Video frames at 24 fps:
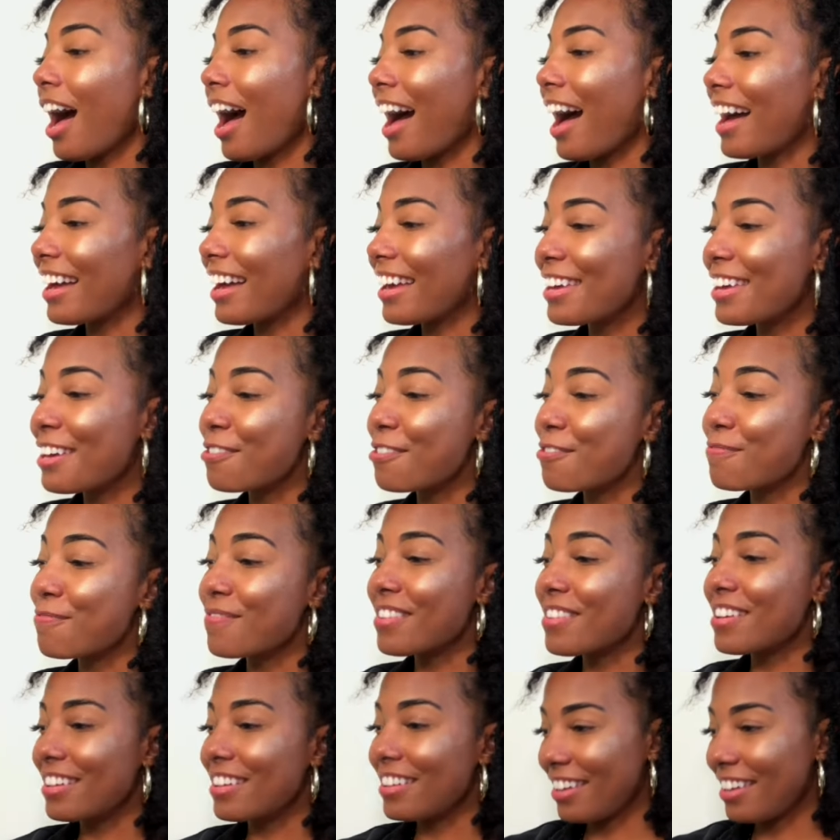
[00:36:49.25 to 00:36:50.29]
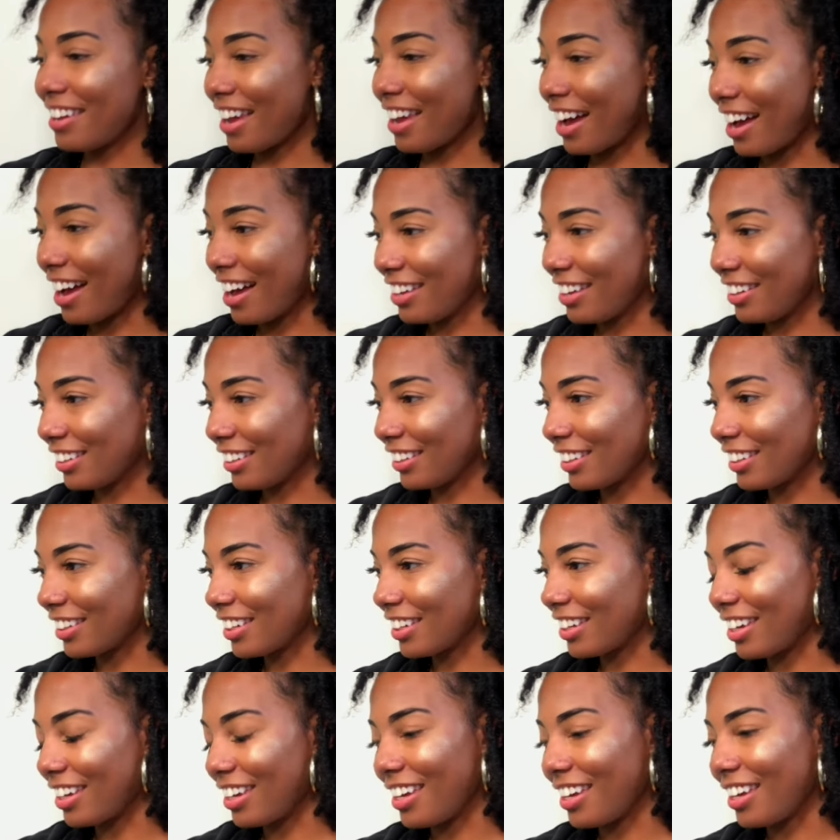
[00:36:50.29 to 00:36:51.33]
I am not
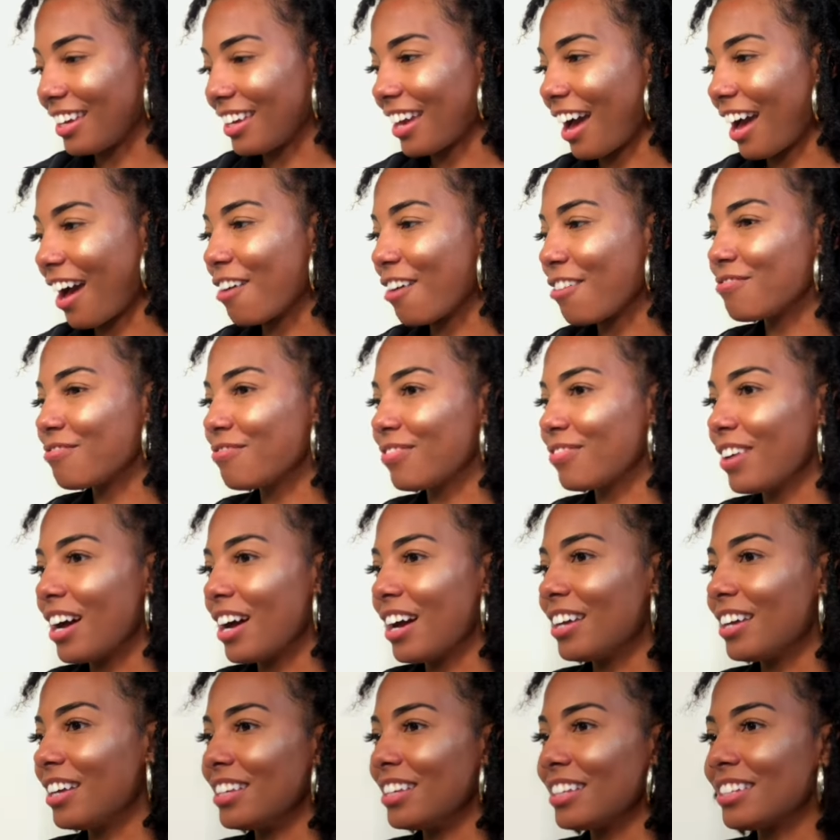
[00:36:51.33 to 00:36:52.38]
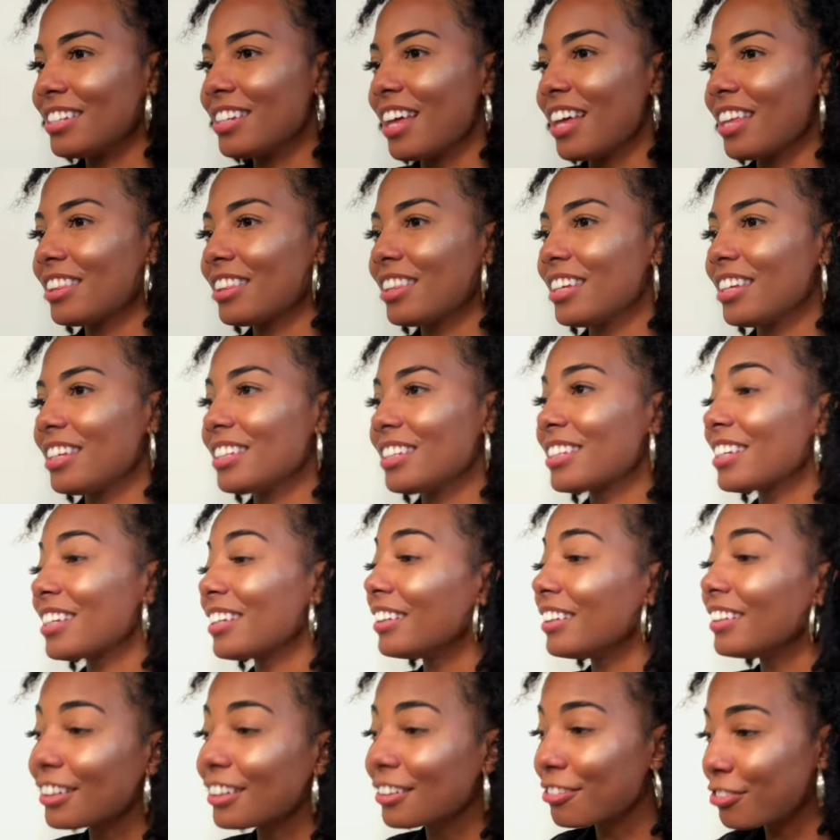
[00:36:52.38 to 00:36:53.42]
looking. It's nothing
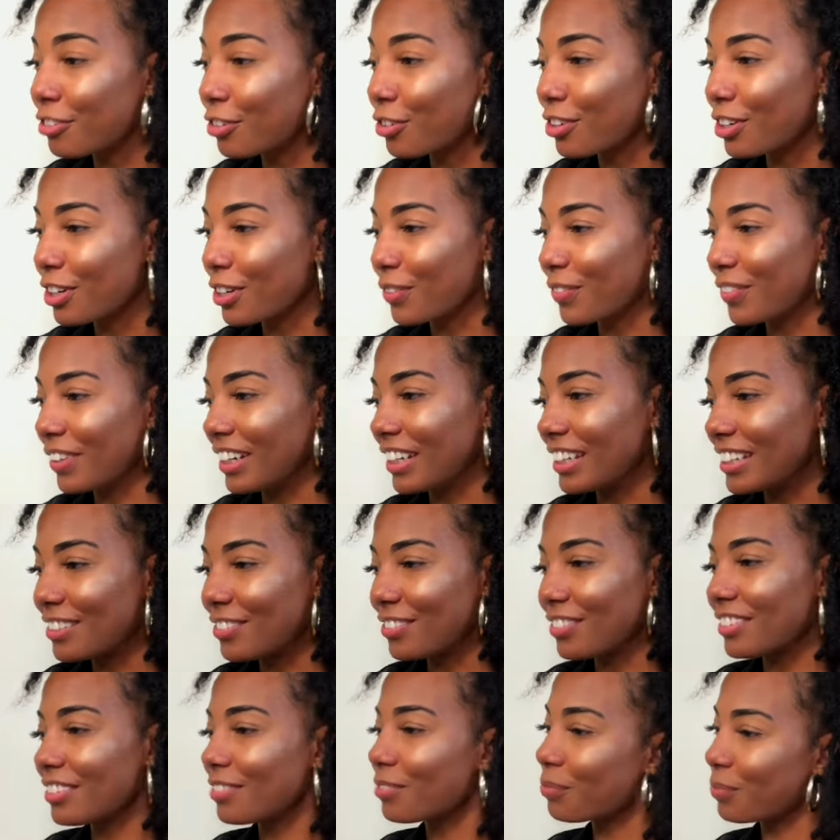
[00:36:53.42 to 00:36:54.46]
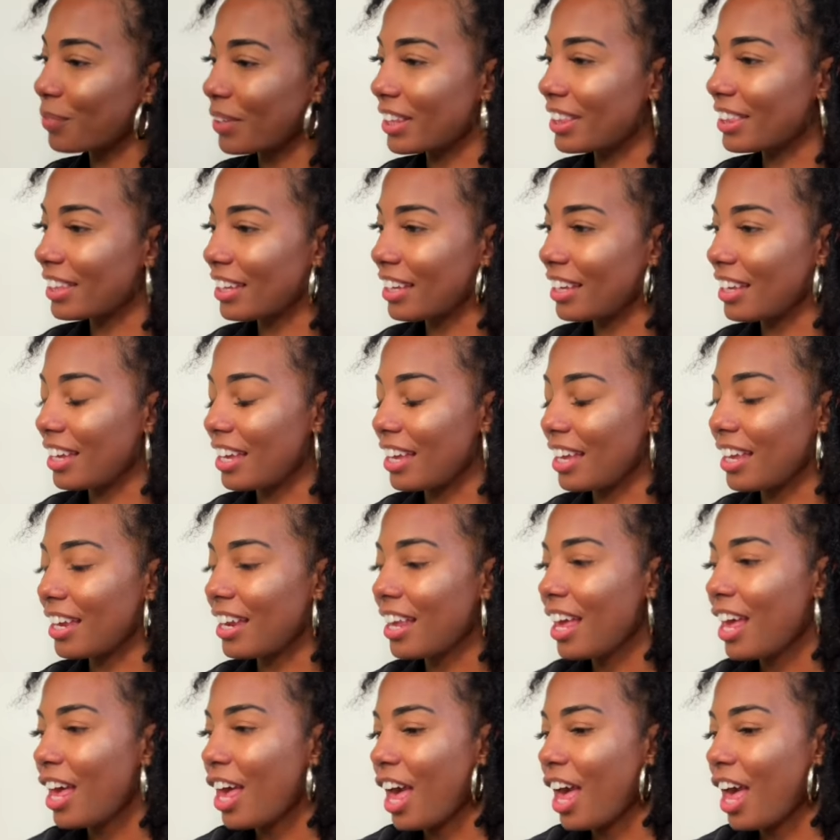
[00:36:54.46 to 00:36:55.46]
to look for when it's within.